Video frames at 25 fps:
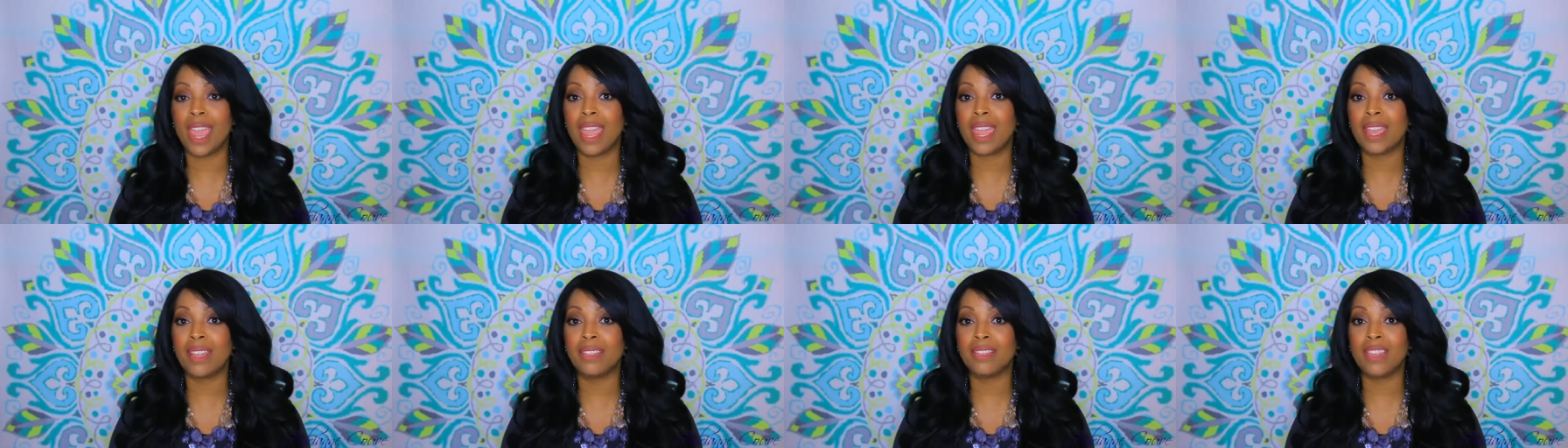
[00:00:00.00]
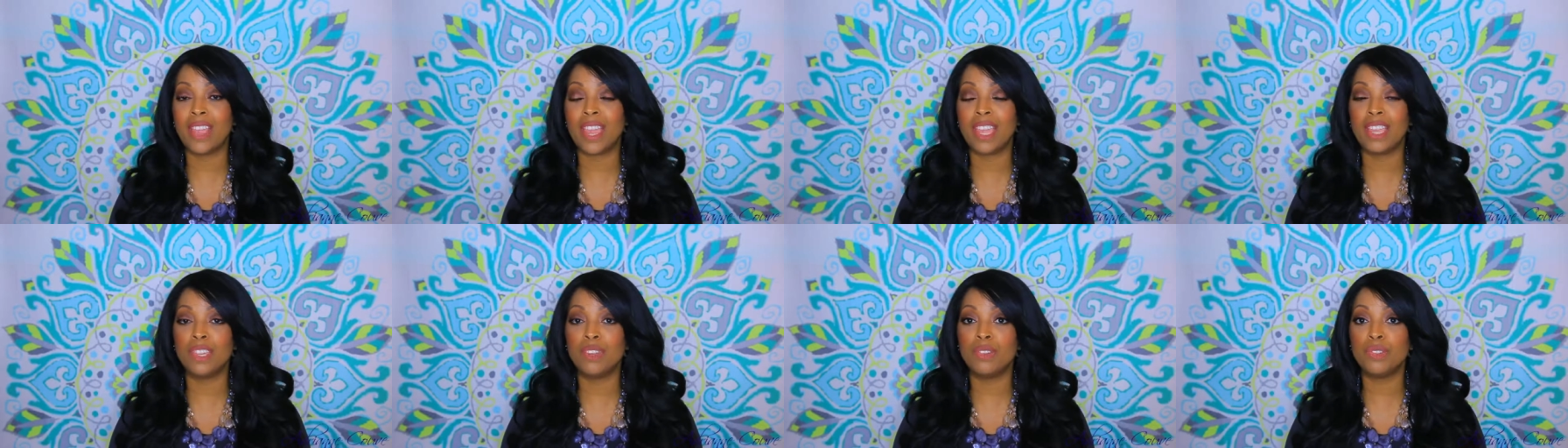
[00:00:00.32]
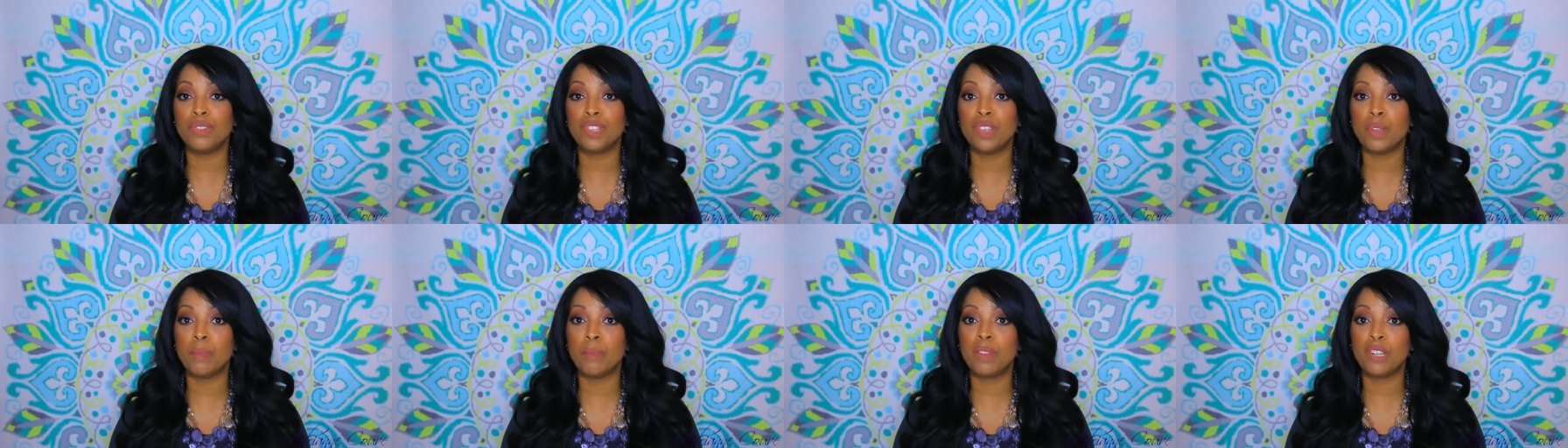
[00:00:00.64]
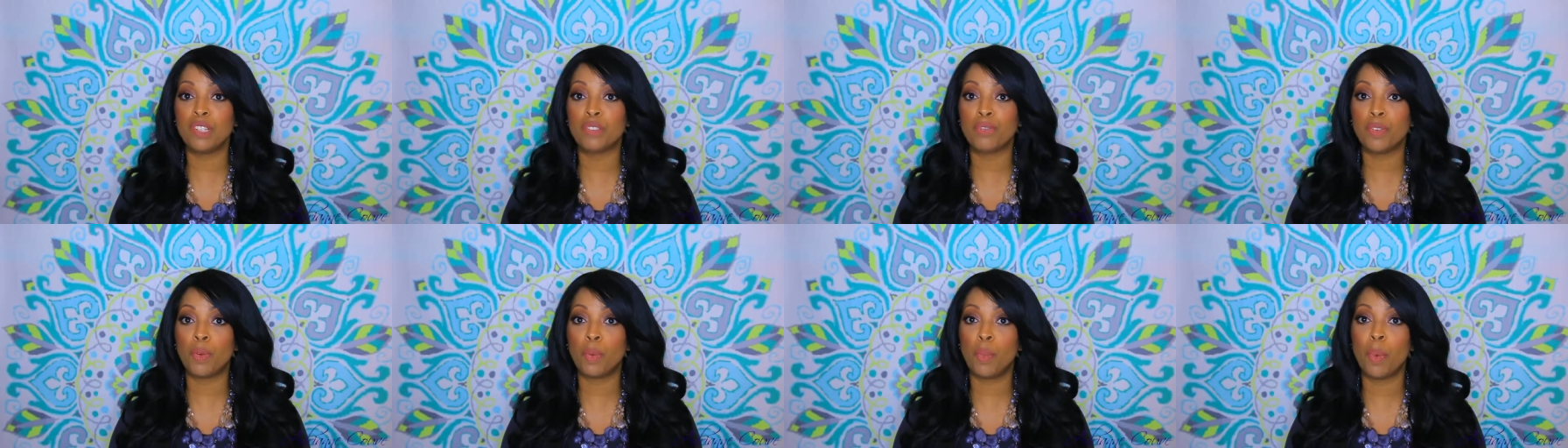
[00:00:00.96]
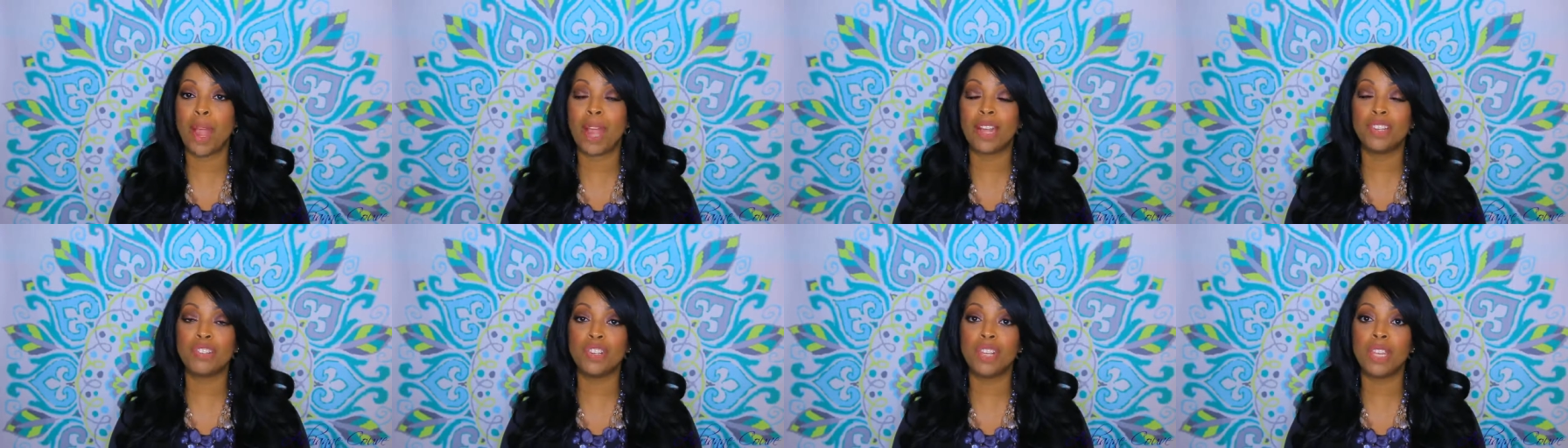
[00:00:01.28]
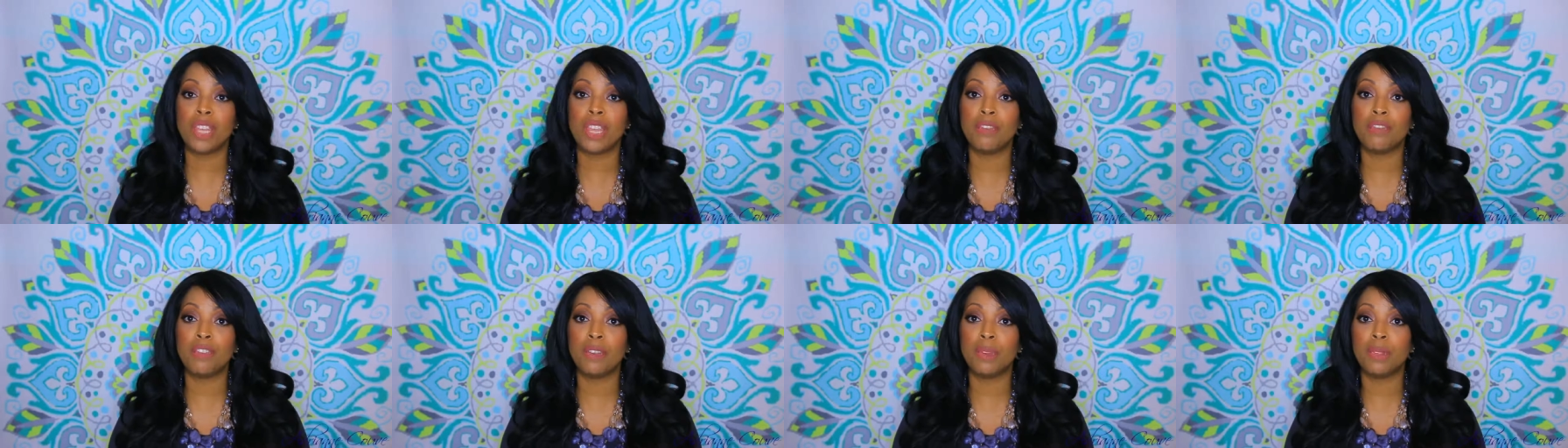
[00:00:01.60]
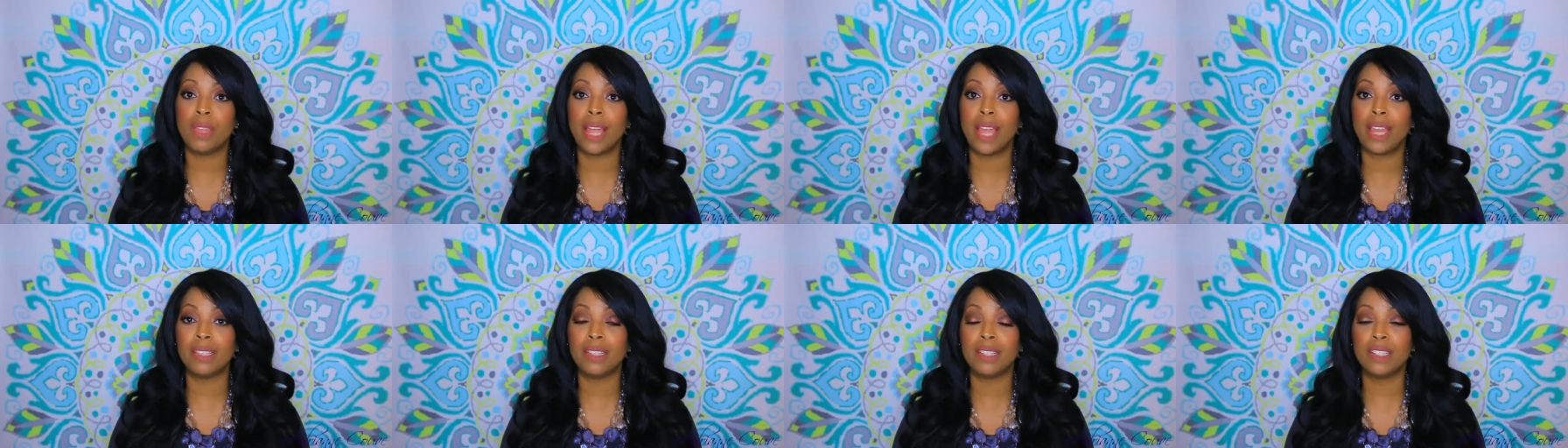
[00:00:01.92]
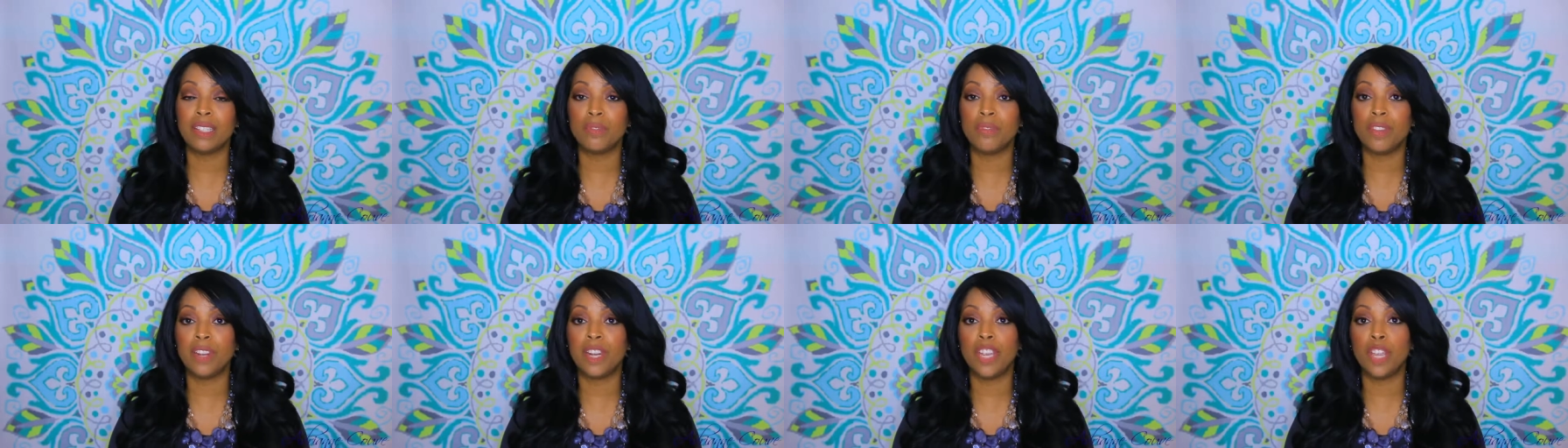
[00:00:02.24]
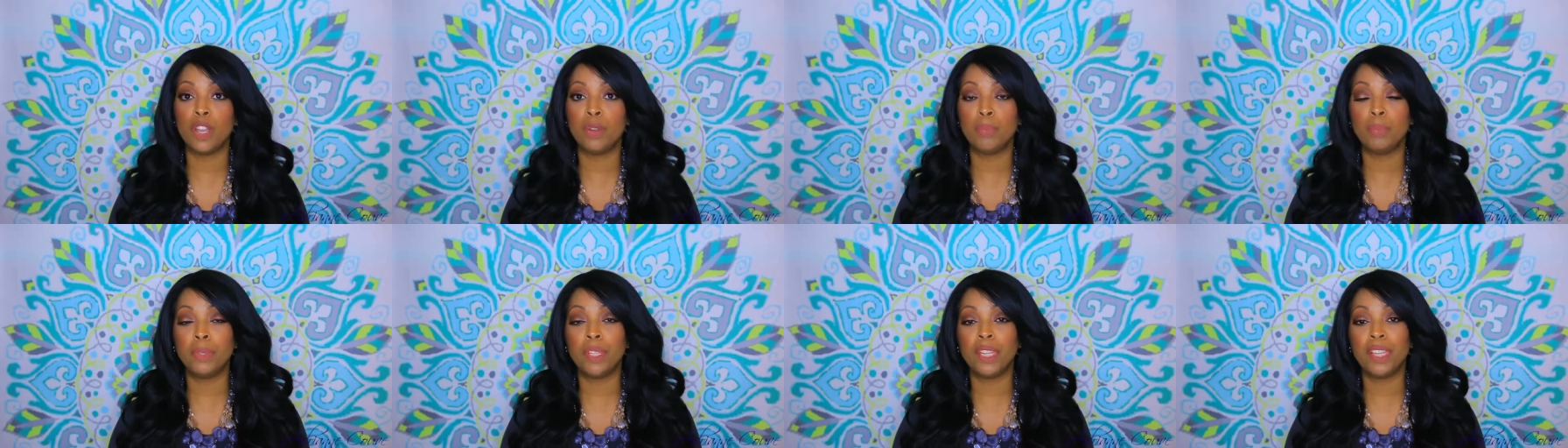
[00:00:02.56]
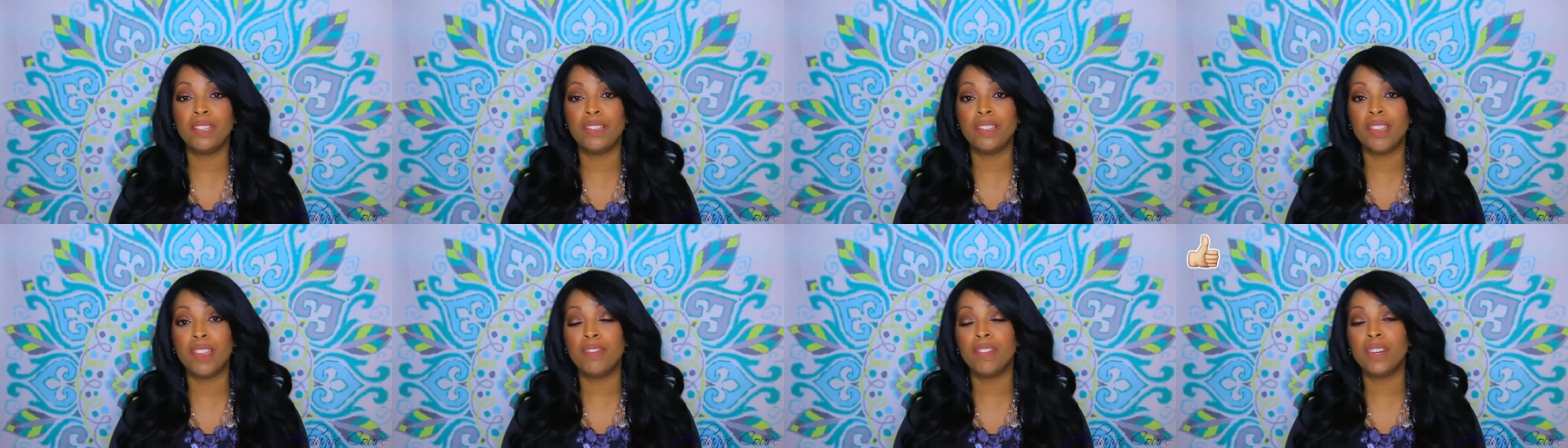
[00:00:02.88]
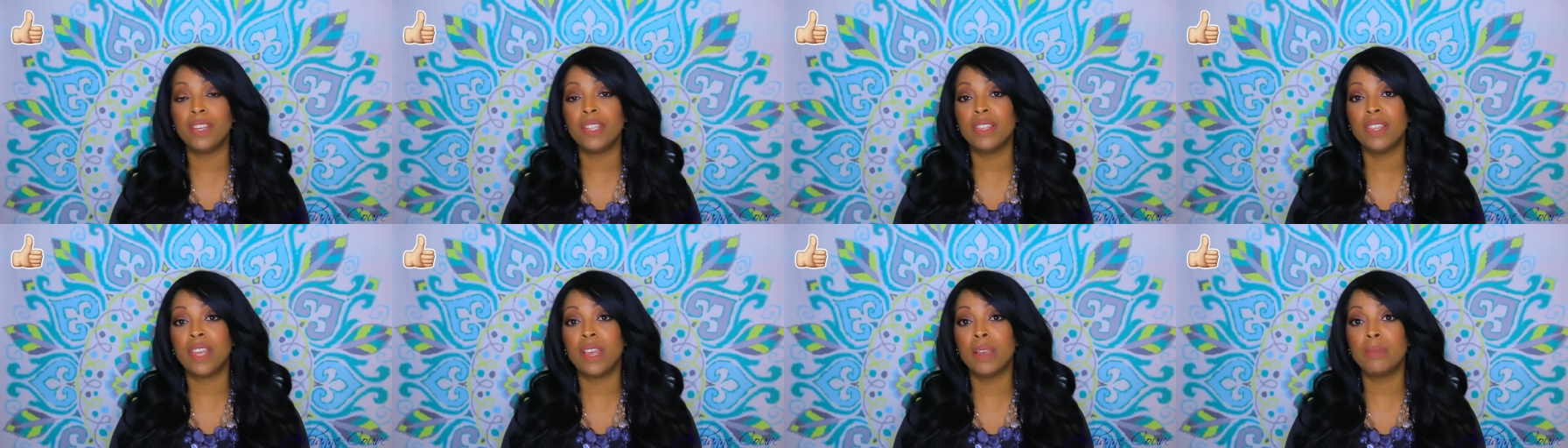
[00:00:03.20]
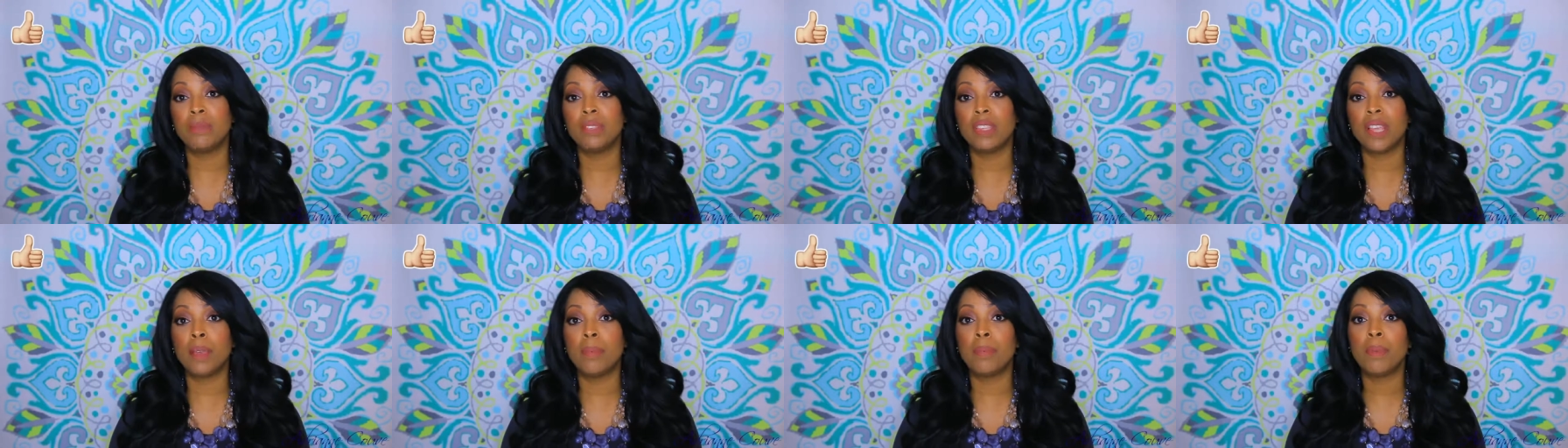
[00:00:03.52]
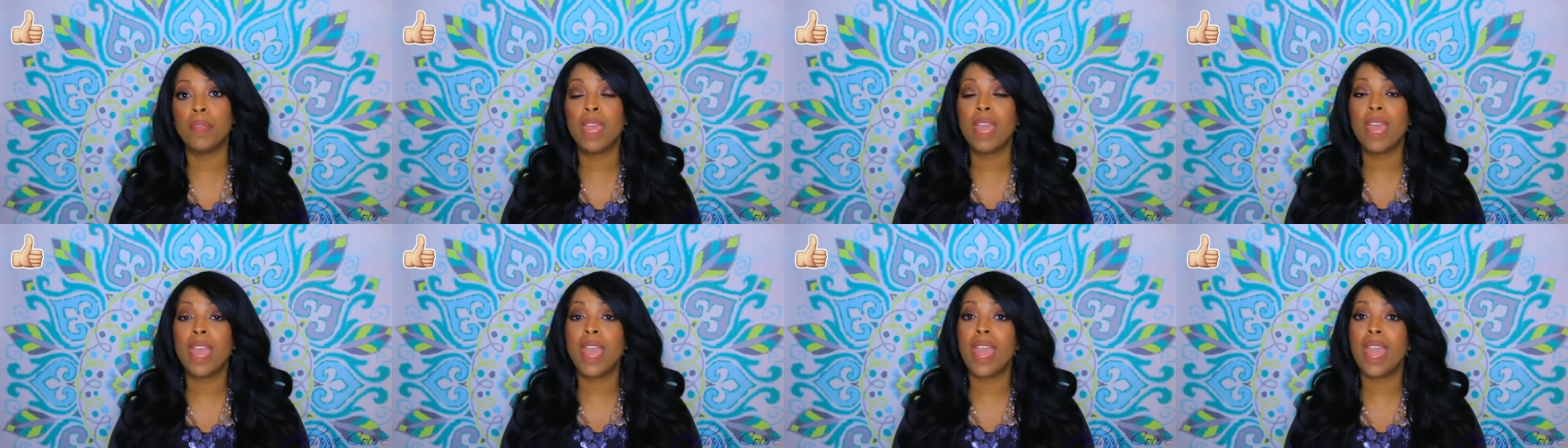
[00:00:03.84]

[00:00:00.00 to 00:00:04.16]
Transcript: And thank you so much for watching. If you like this video, please give it a thumbs up.